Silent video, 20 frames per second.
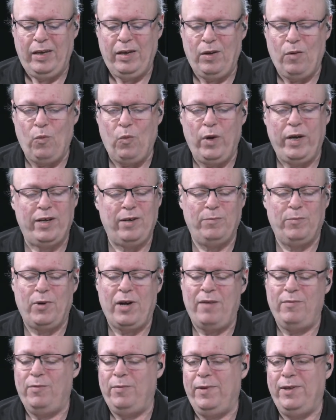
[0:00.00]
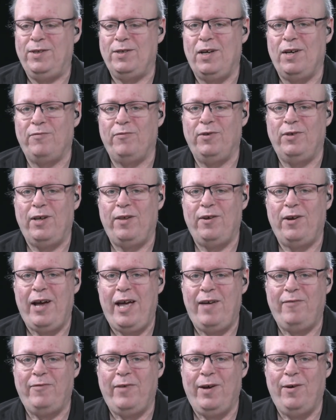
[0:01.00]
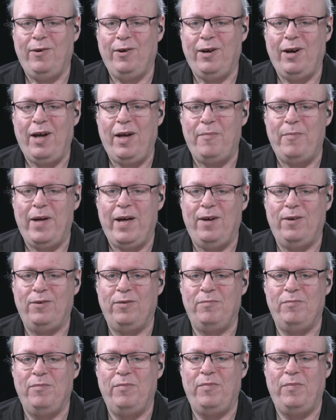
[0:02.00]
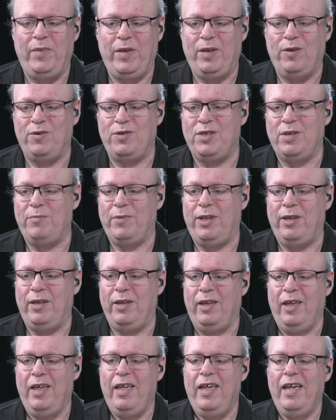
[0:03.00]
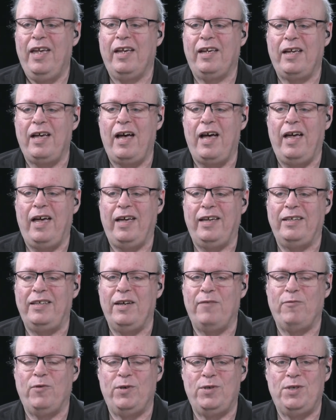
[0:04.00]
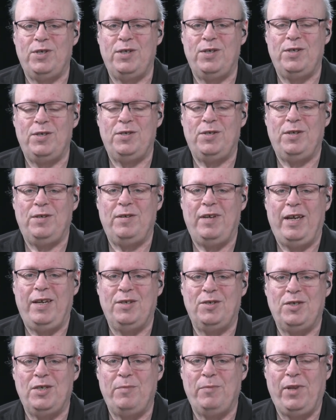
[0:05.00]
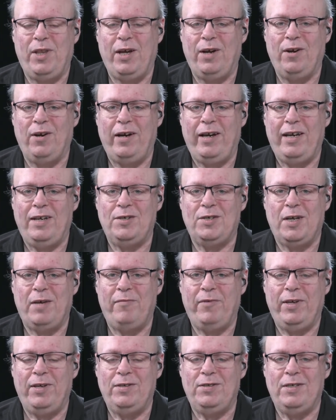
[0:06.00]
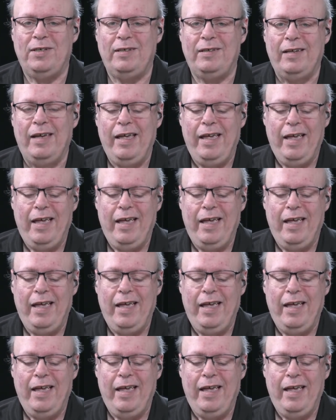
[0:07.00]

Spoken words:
we could probably talk for another half hour about some of the differences and similarities of it, and